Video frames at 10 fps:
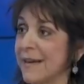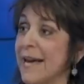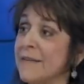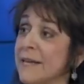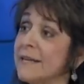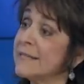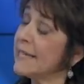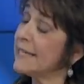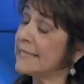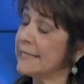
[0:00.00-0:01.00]
and that is
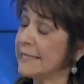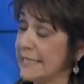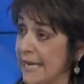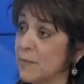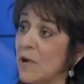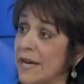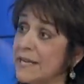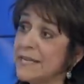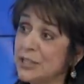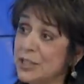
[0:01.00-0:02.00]
it's a statewide
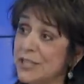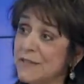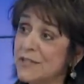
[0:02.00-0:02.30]
initiative.